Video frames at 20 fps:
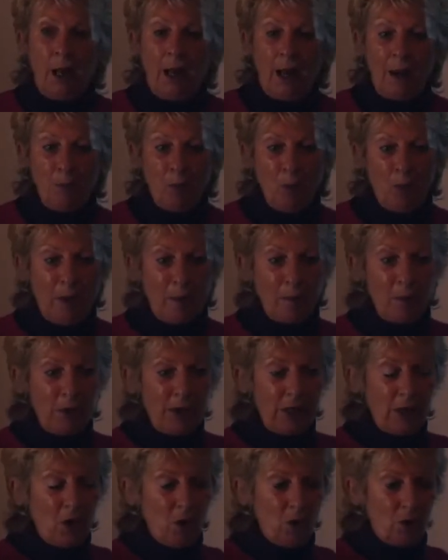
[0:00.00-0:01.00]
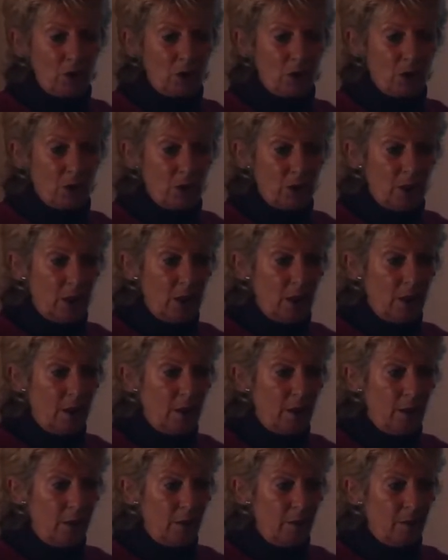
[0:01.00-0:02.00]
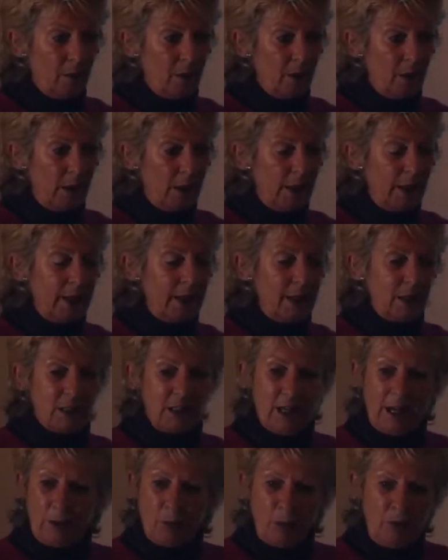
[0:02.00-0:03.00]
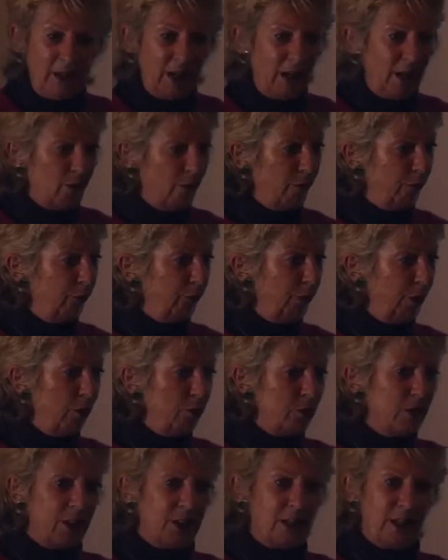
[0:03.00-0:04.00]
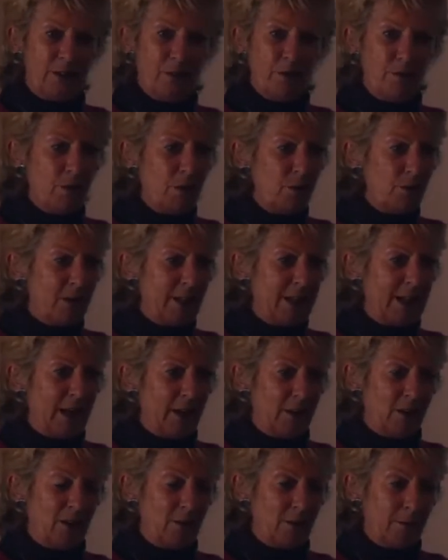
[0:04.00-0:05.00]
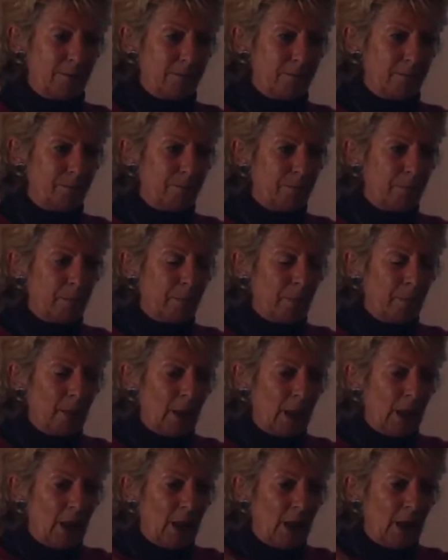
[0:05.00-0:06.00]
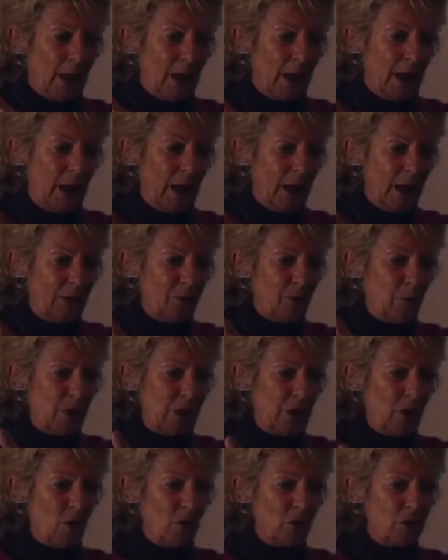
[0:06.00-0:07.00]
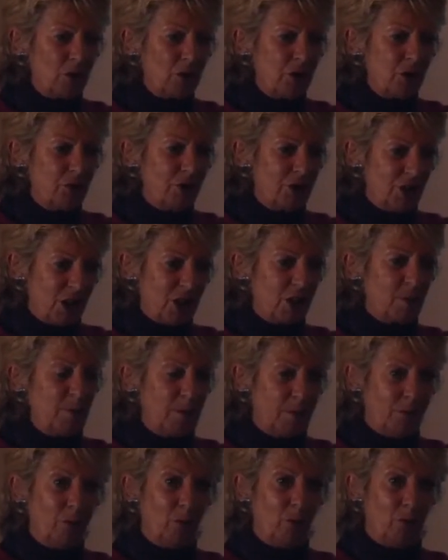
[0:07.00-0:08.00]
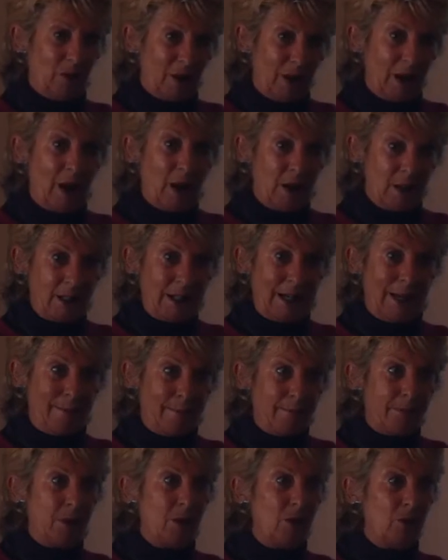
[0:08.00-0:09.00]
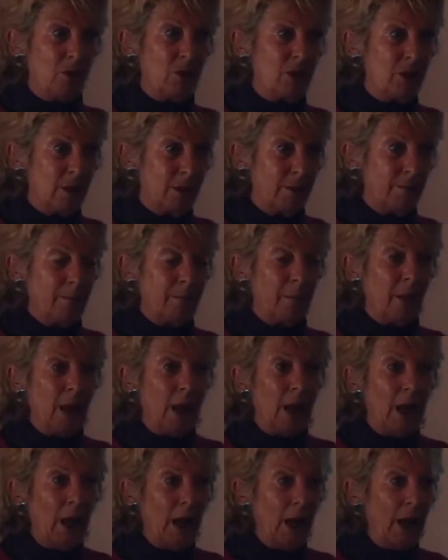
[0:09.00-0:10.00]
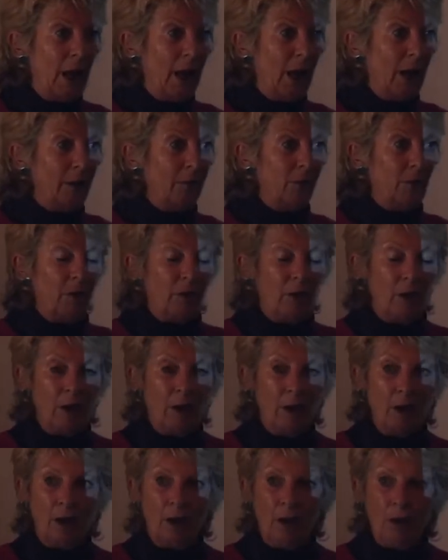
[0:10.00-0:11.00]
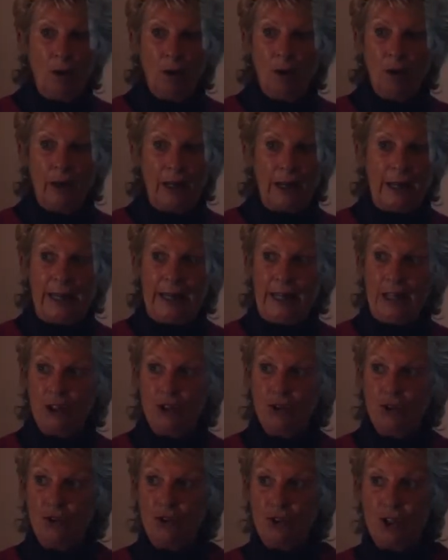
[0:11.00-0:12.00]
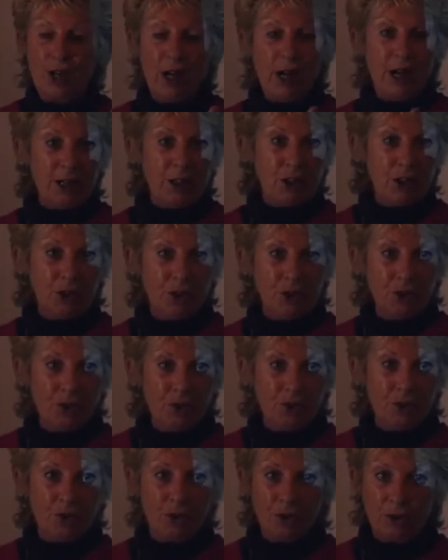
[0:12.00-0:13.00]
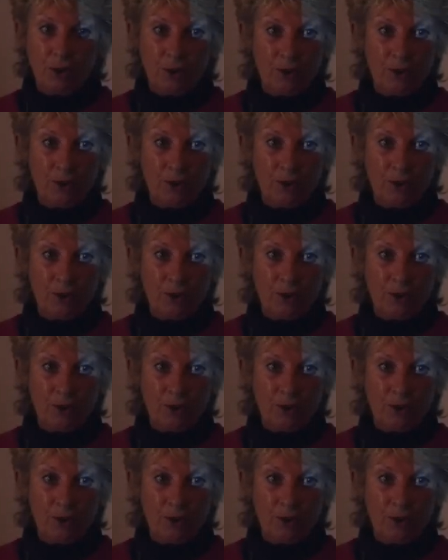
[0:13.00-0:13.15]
And when we got, it's like we kind of floated down the road together, And we got to just before the last lamppost, and he turned and I turned,